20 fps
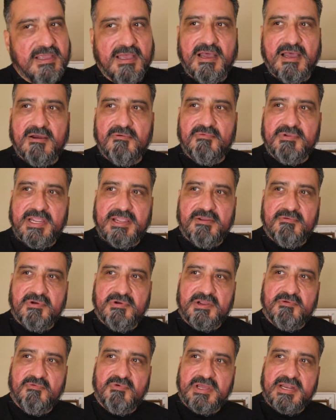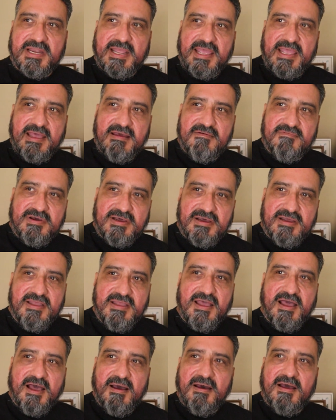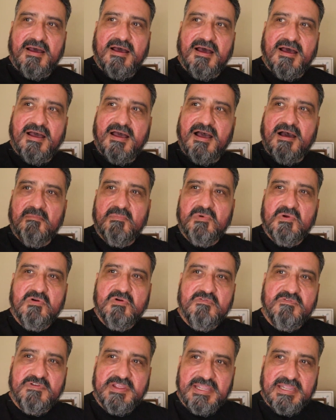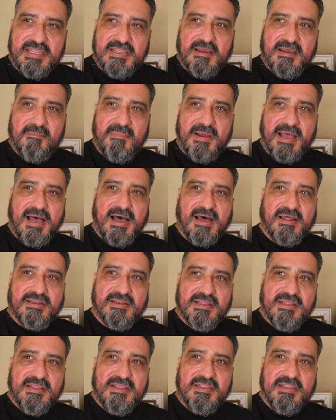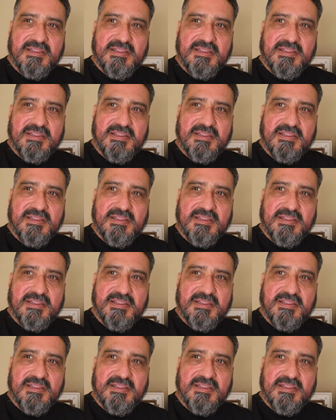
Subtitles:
We're going to have a movie about,